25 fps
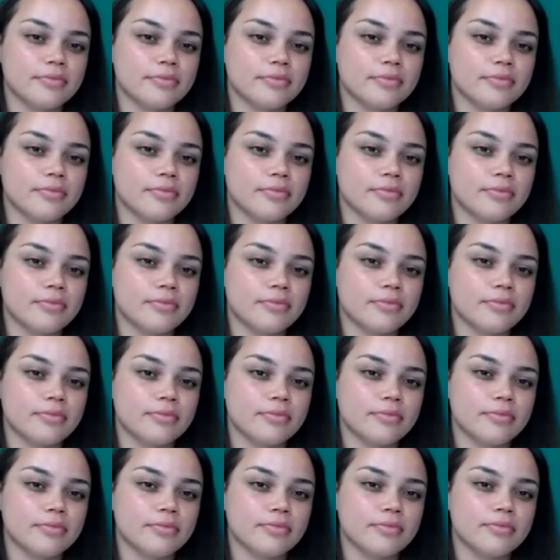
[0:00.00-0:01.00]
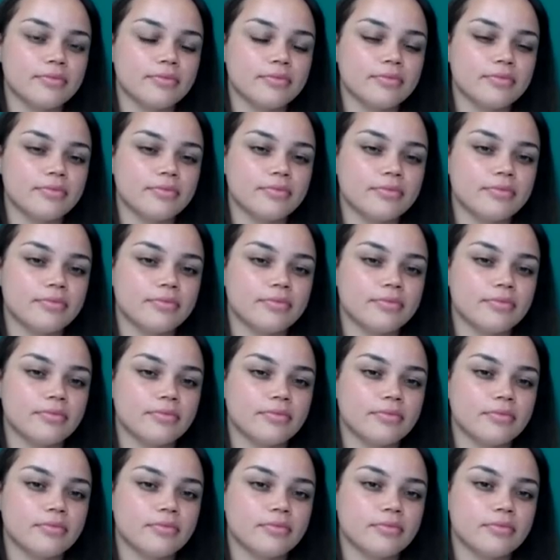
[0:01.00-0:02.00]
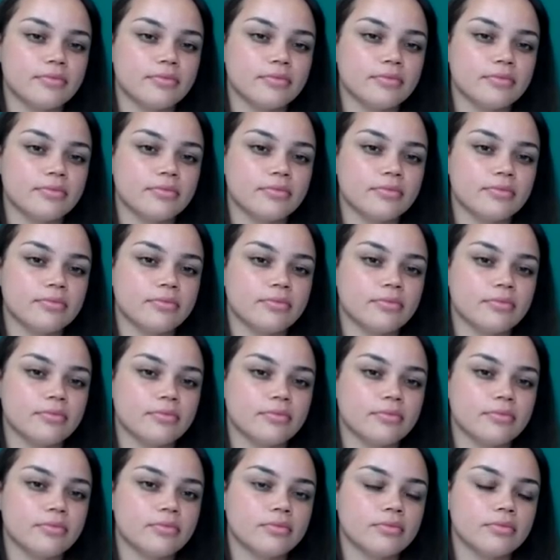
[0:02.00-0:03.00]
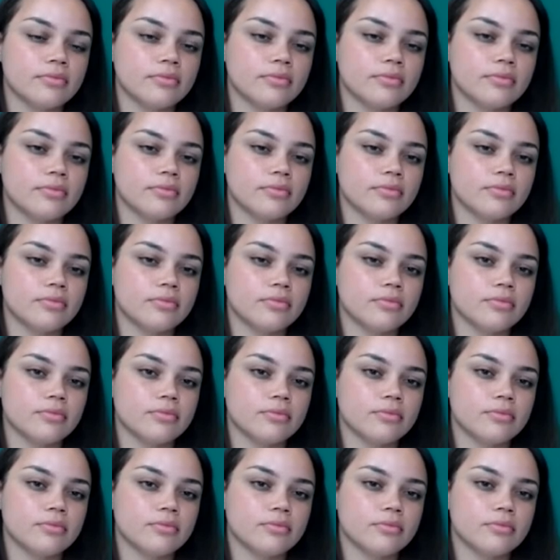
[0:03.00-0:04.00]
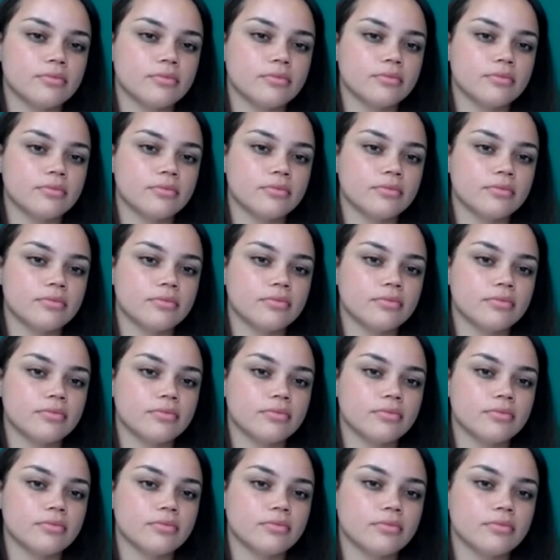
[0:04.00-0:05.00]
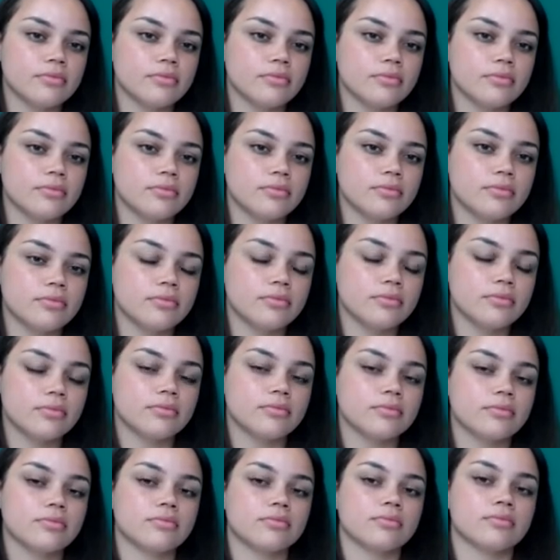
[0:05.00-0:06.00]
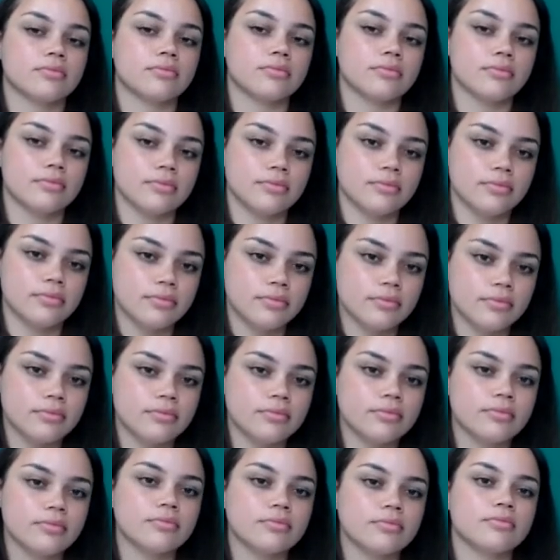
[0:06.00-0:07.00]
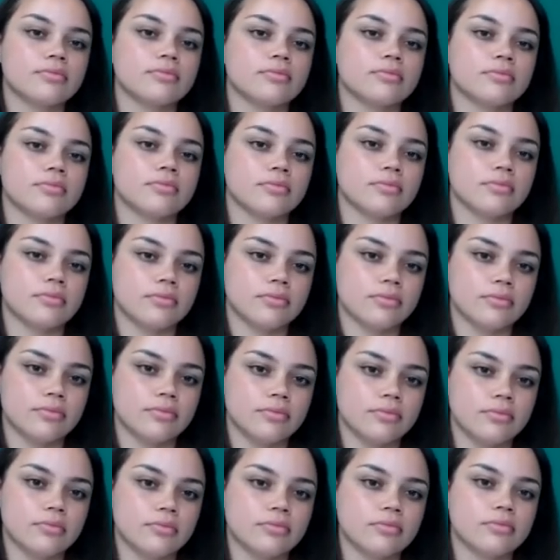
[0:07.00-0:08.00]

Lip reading: (silent)